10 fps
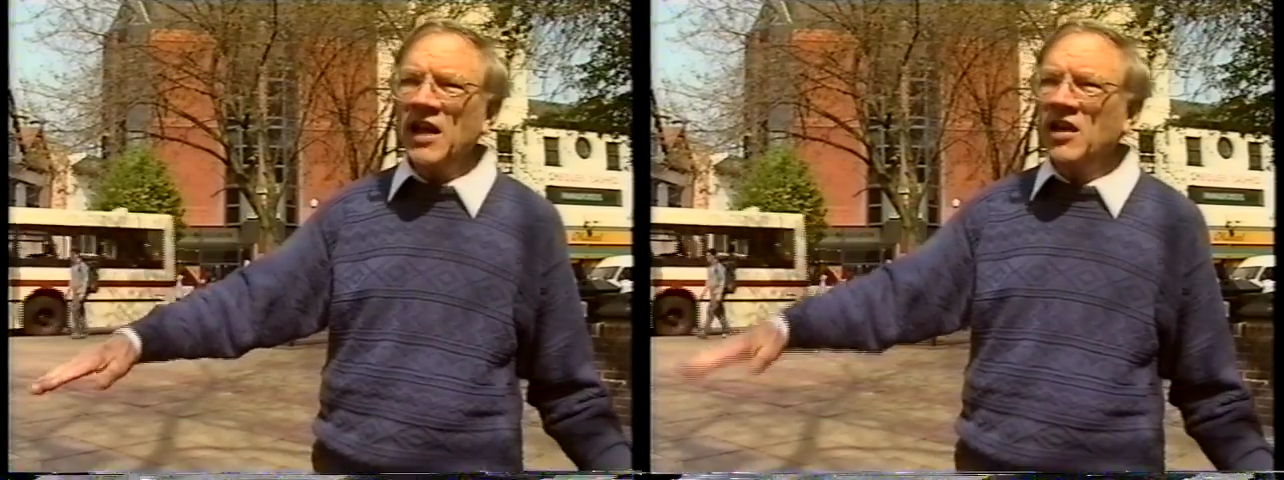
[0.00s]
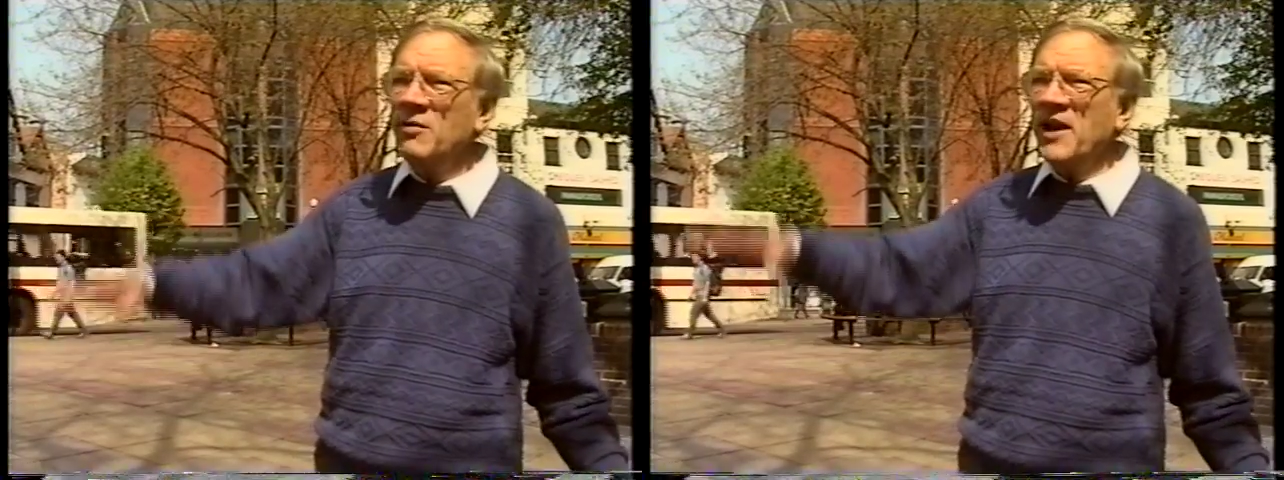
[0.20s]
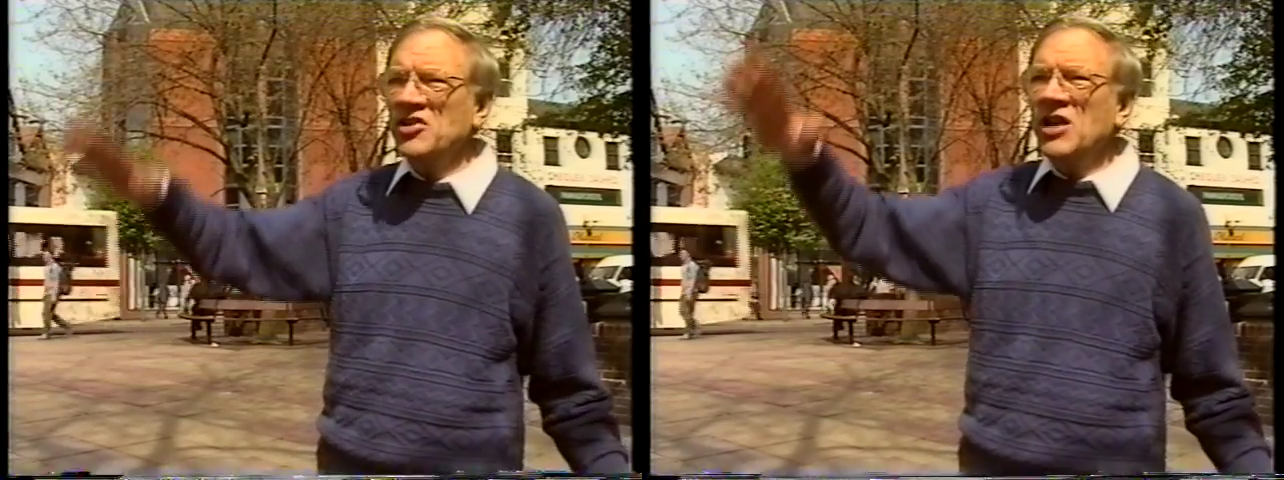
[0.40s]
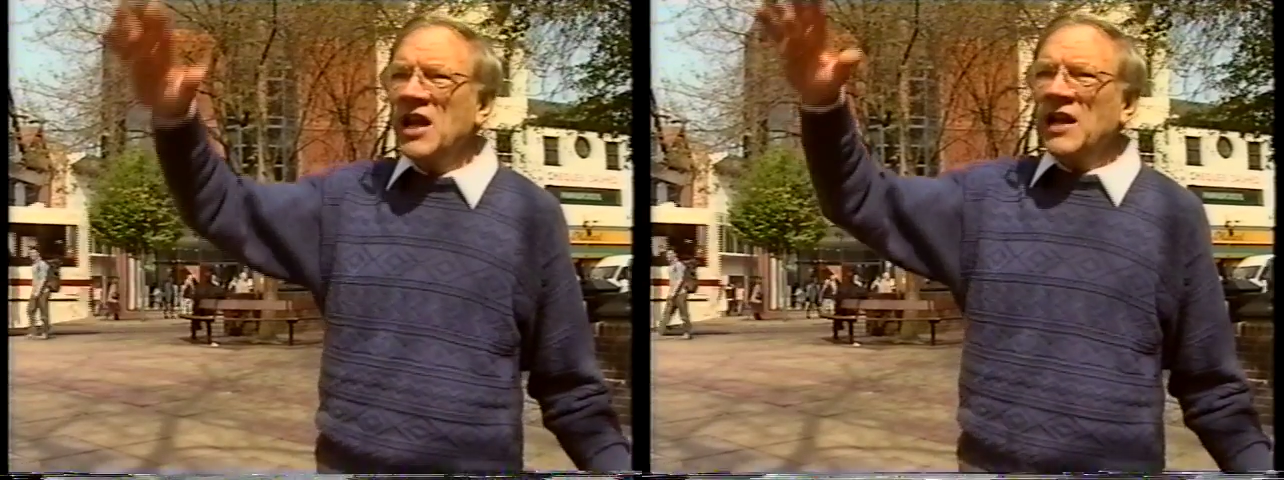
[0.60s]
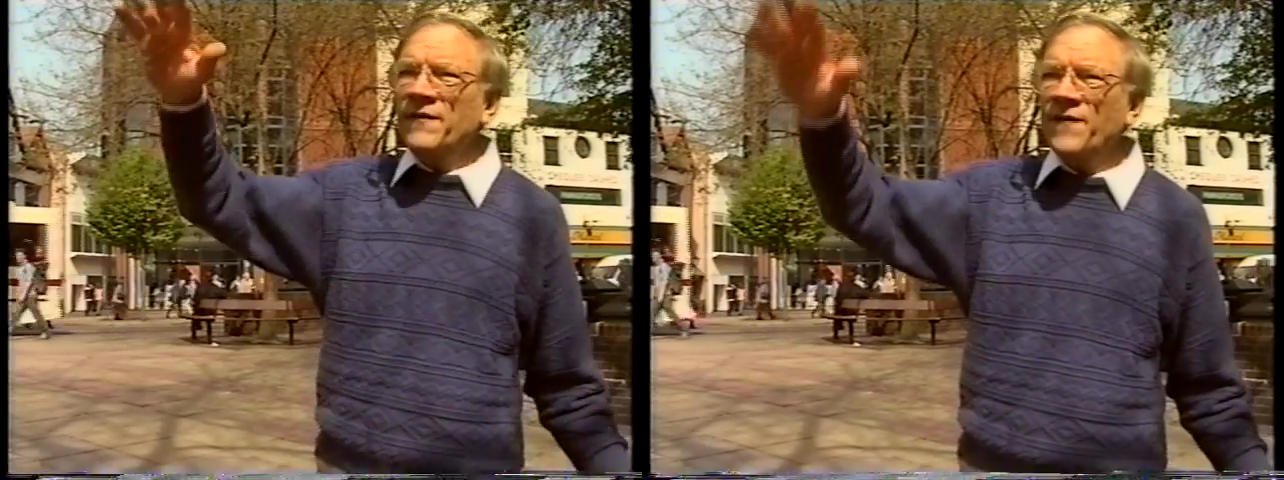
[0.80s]
can you imagine
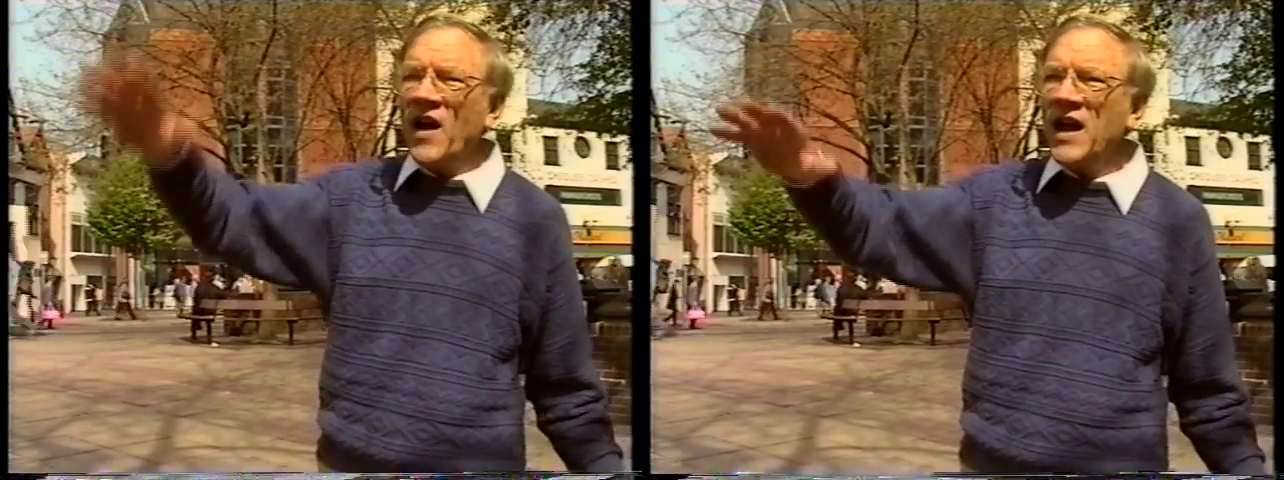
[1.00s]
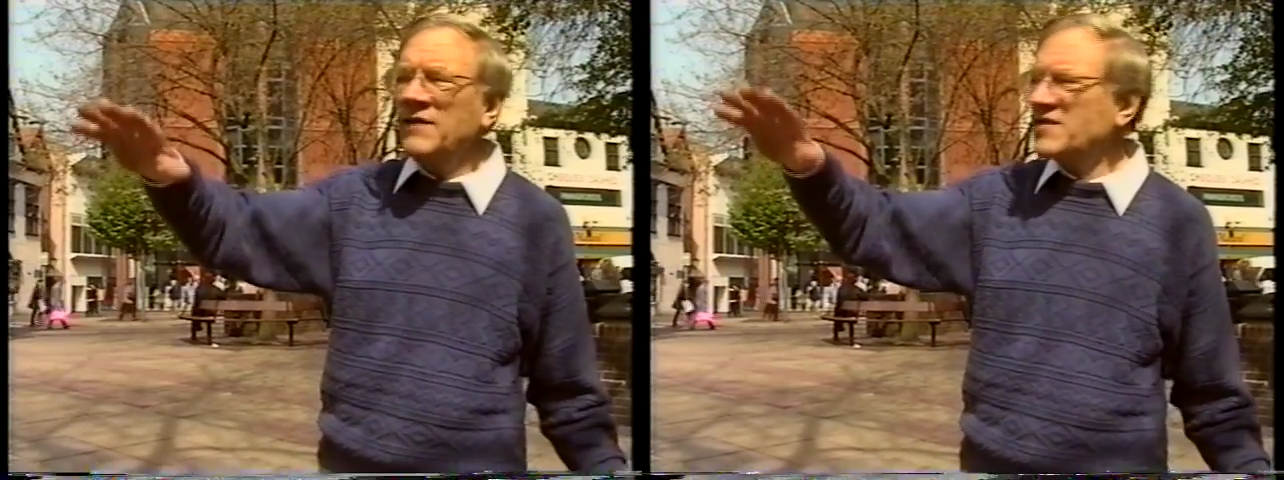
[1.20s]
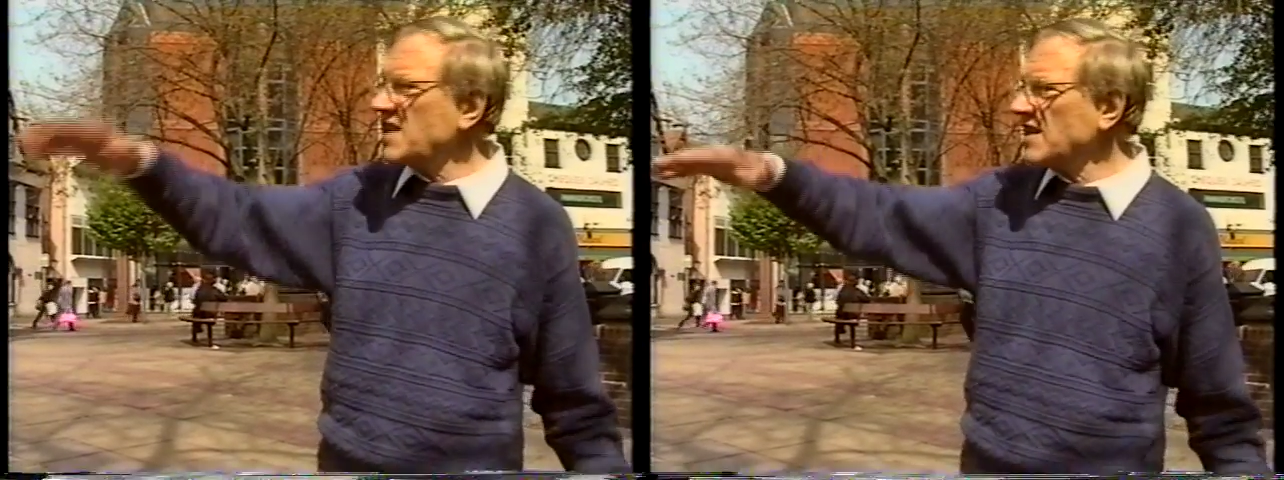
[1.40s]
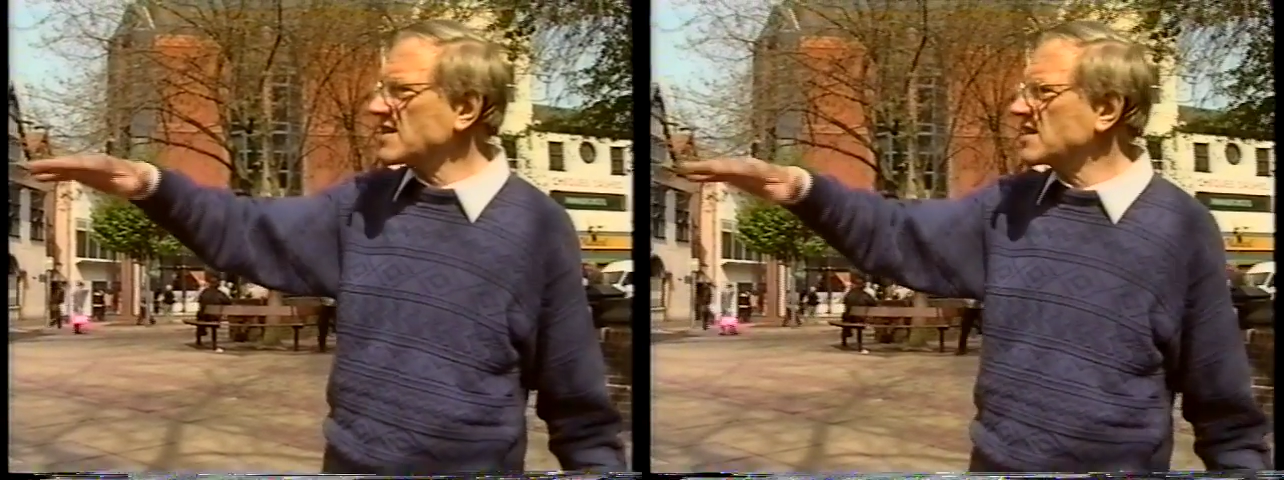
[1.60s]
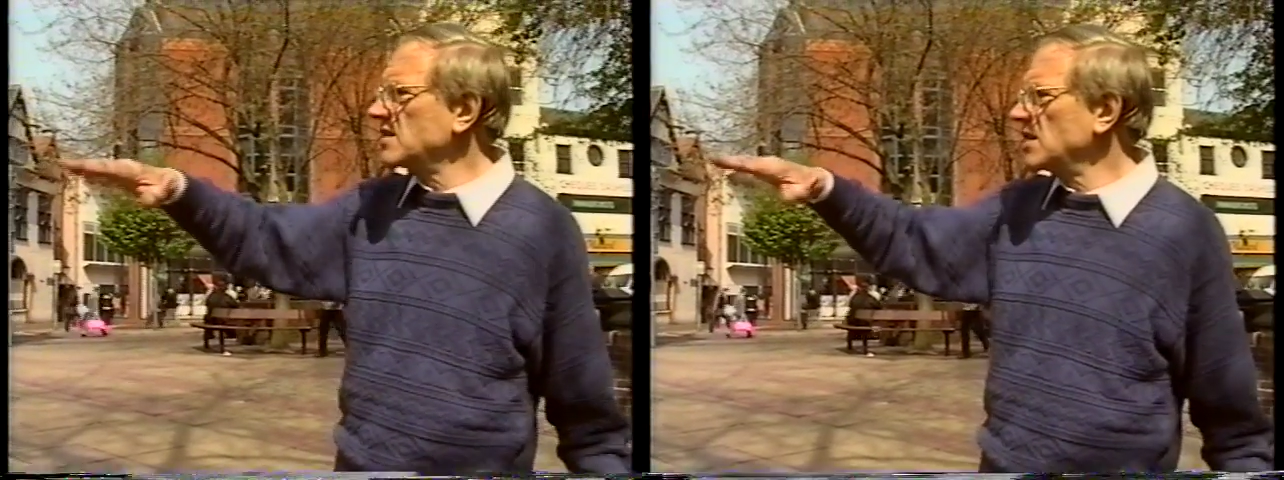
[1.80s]
5, 6,